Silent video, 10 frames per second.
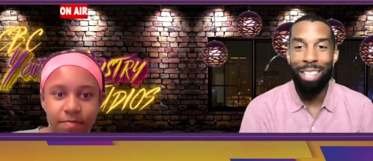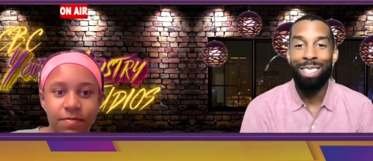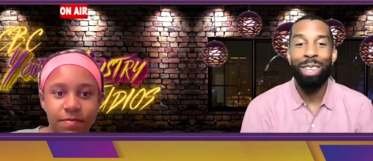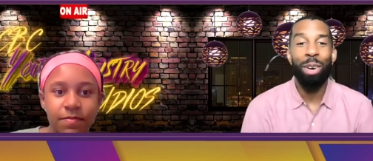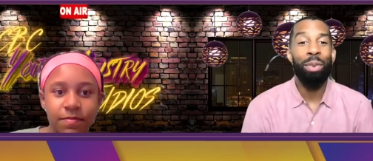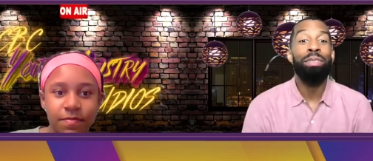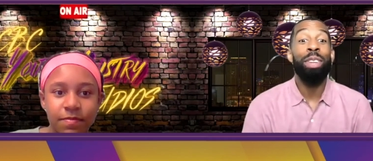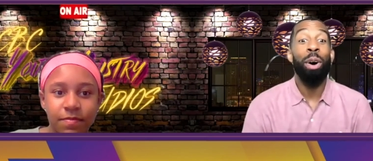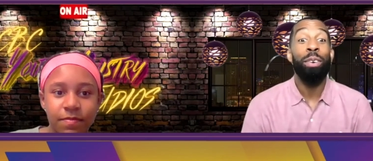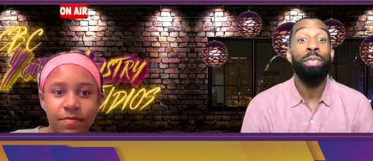Speaker 1: So,
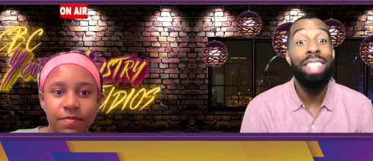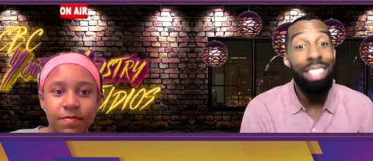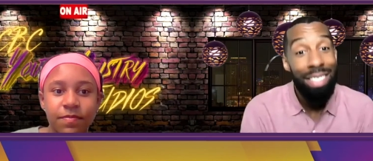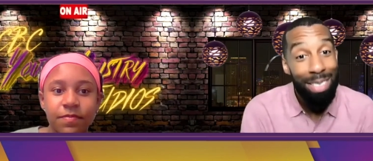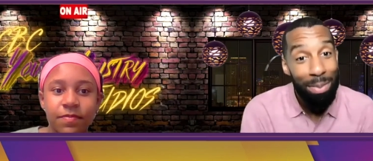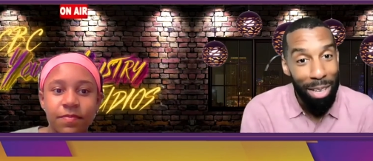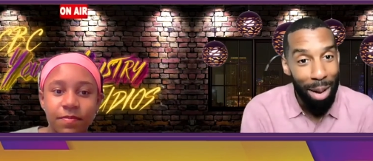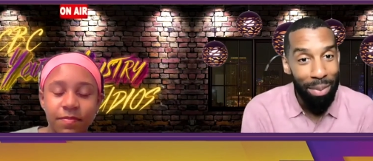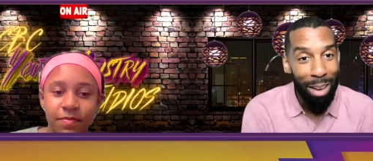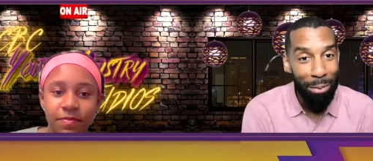no offense, but you
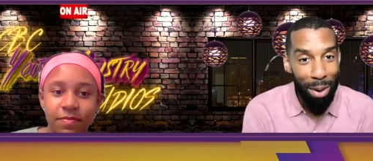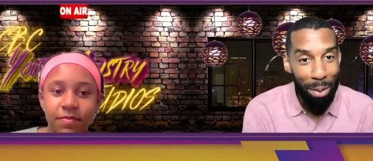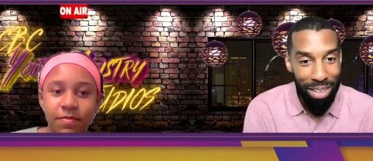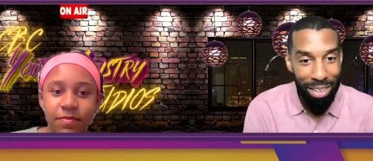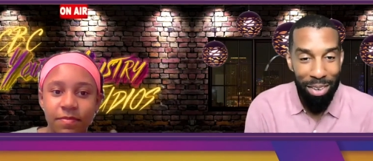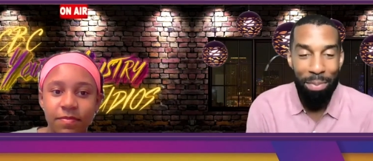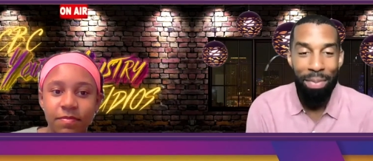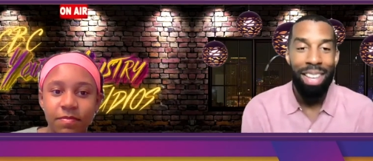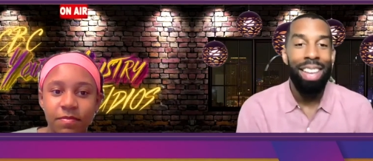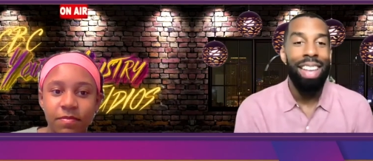know, I'm not from here.
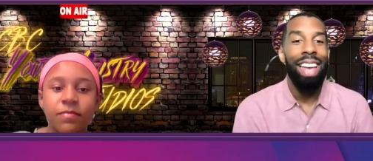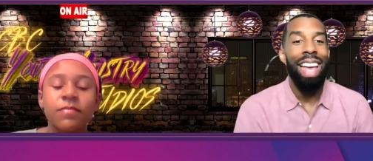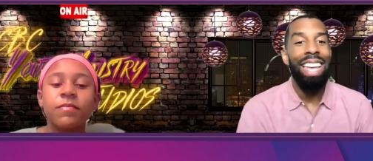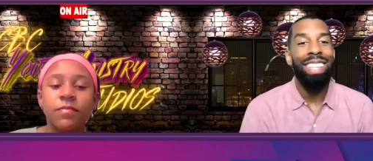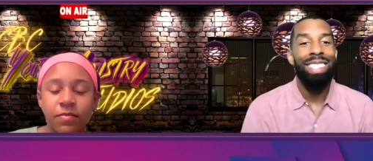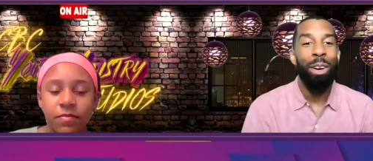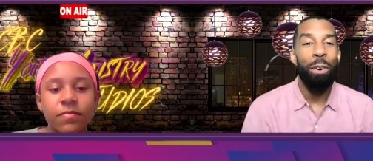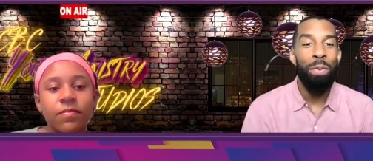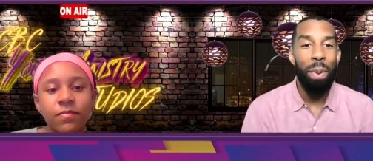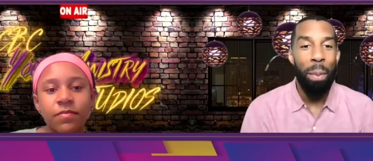And
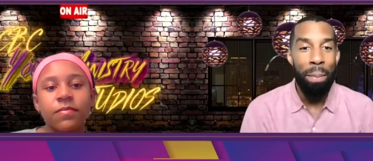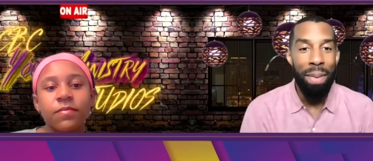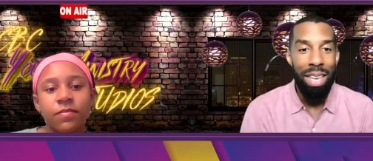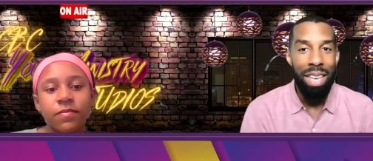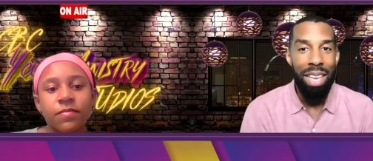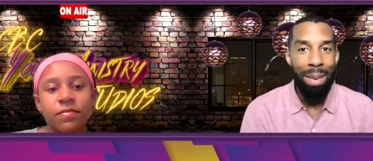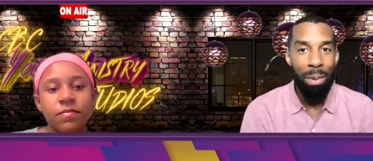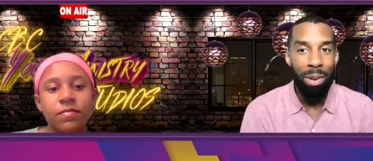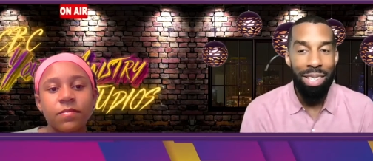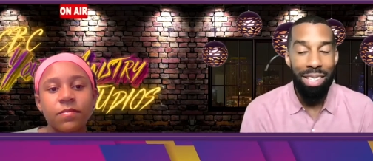so for me,
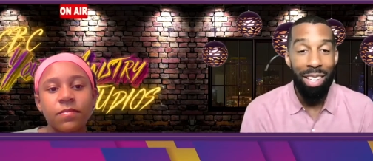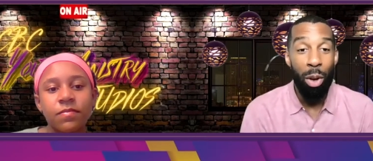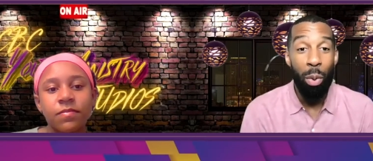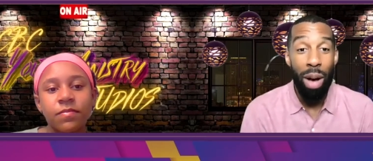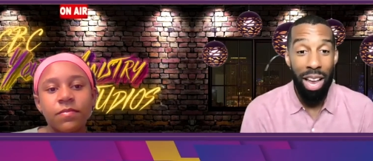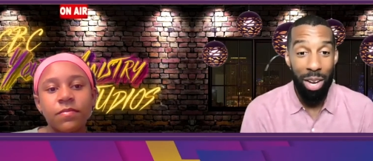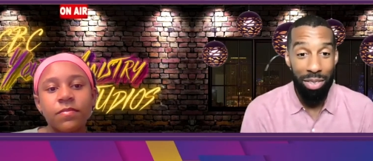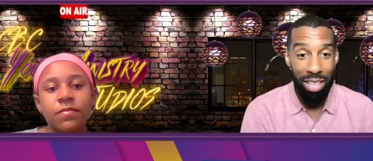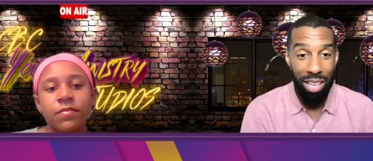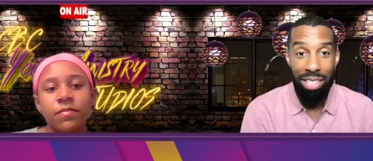Imo's is an
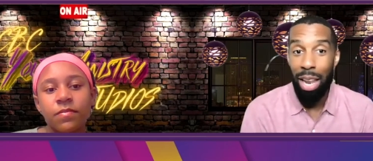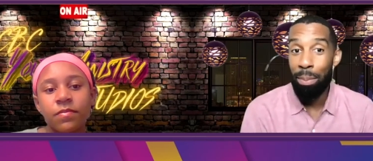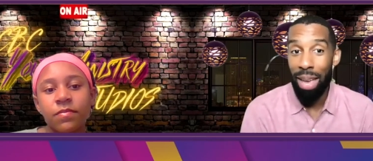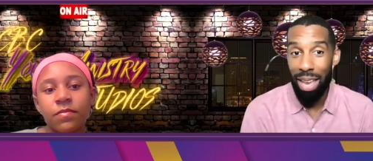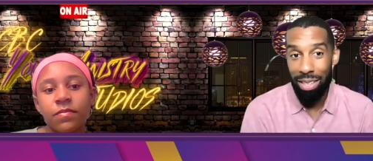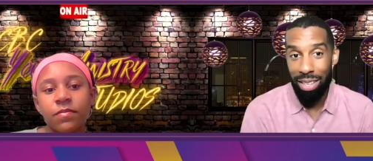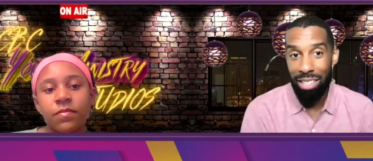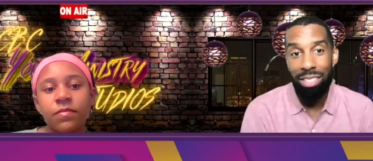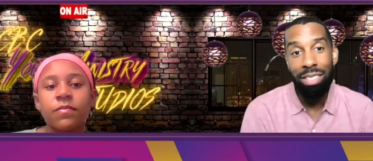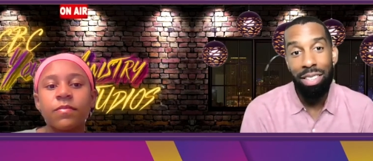acquired taste, not a bad
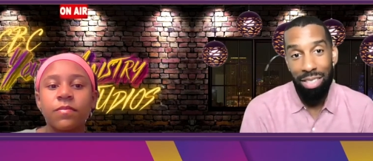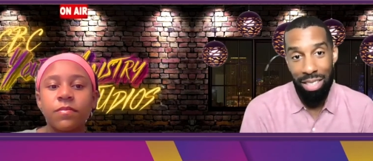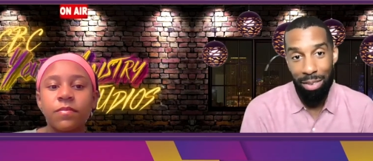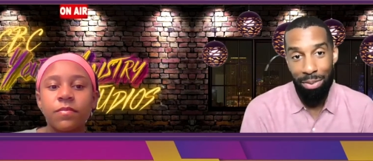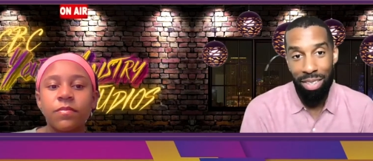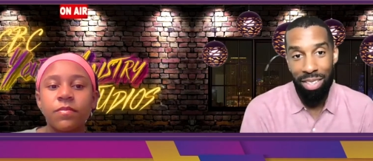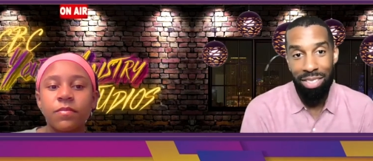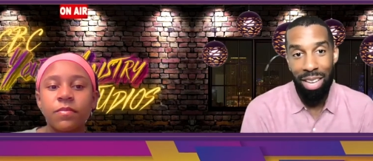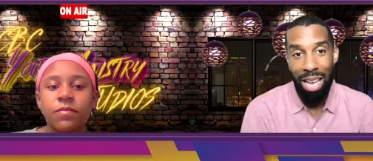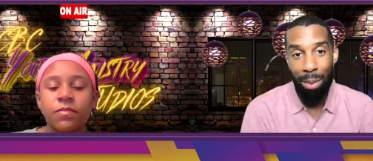taste. It's just different.
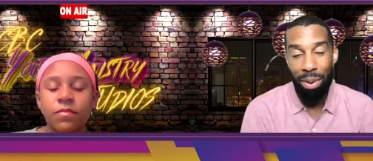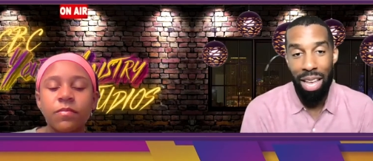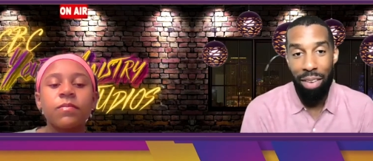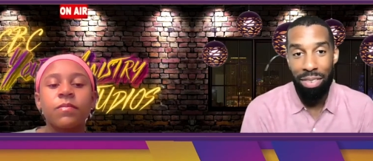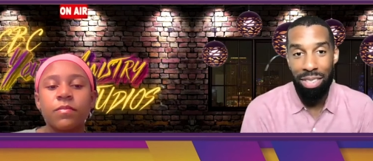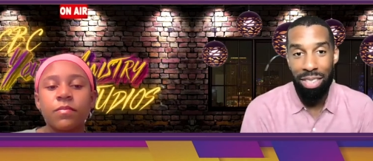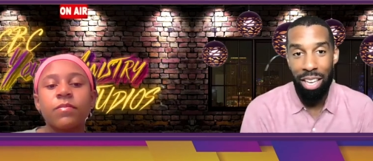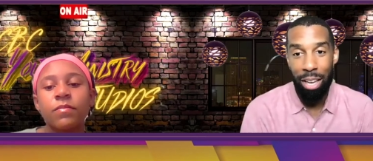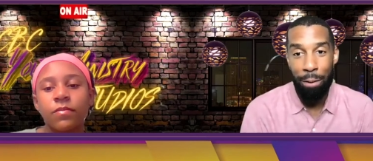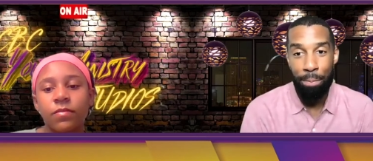So I'm going to have to
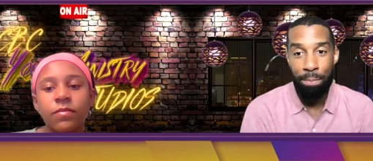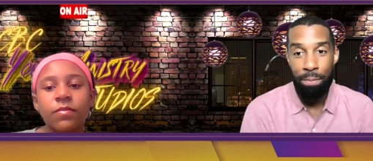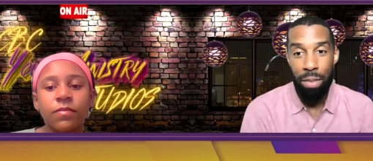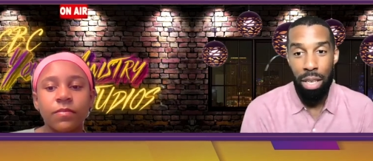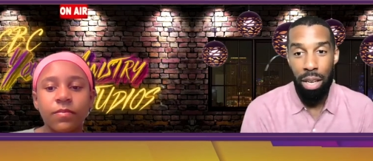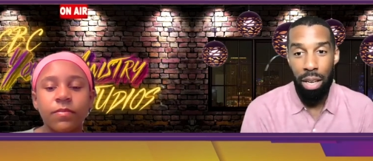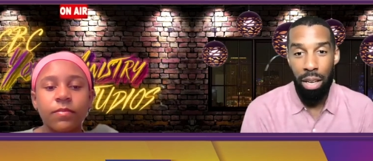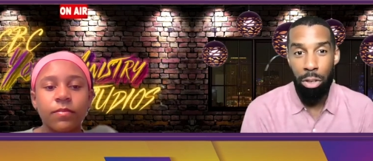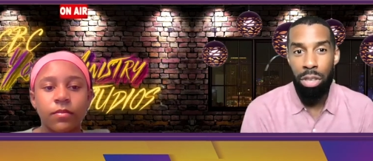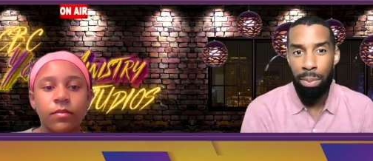say,
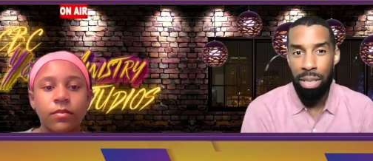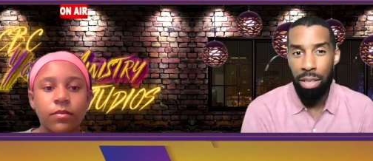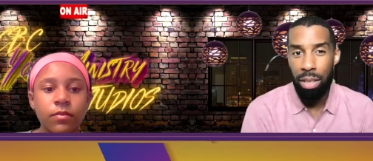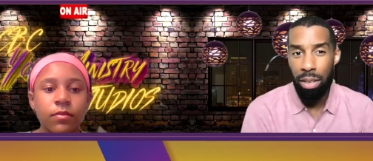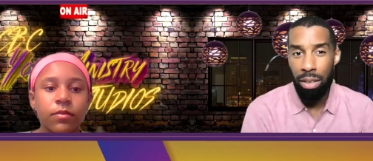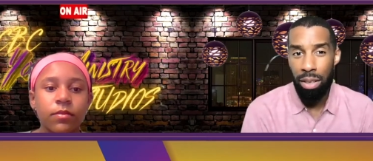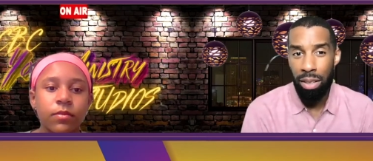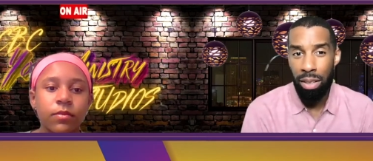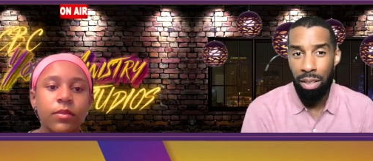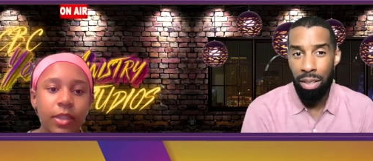uh, you said Pizza Hut?
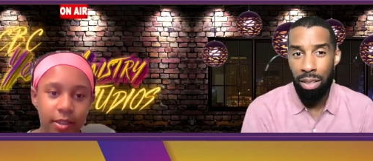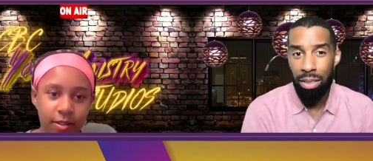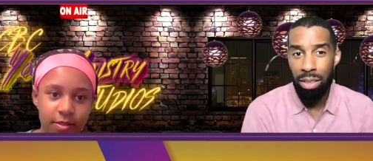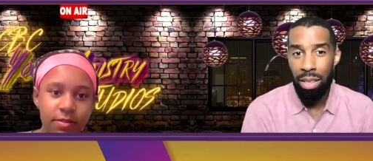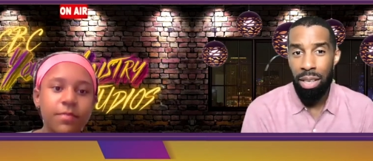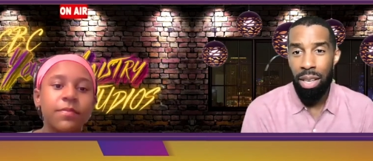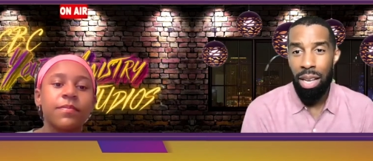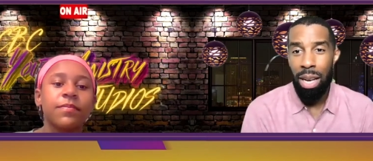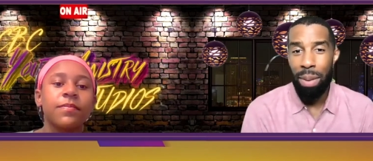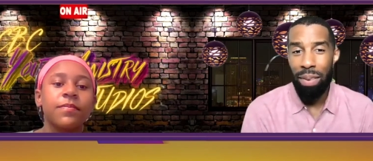Yes.
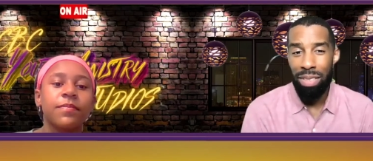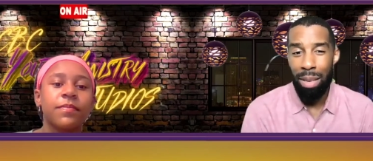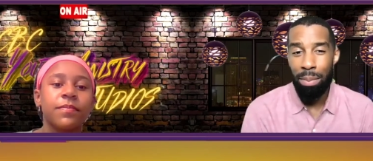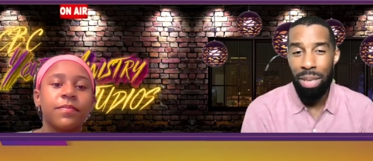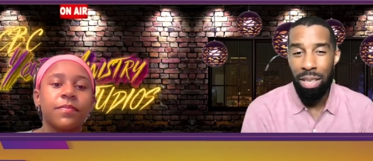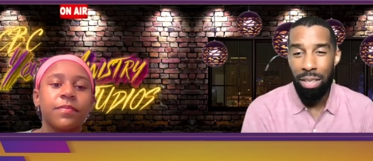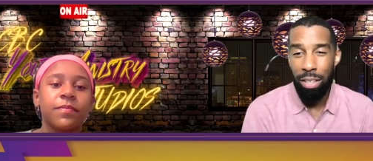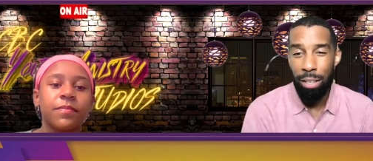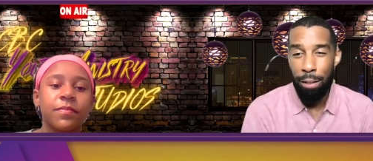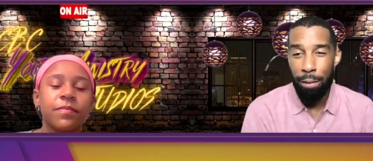I'm going to have to say Pizza
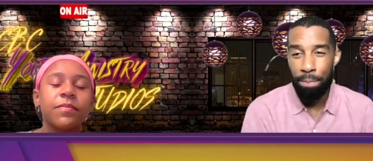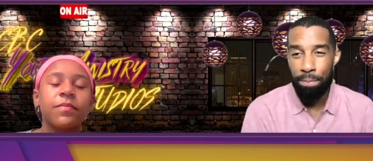Hut.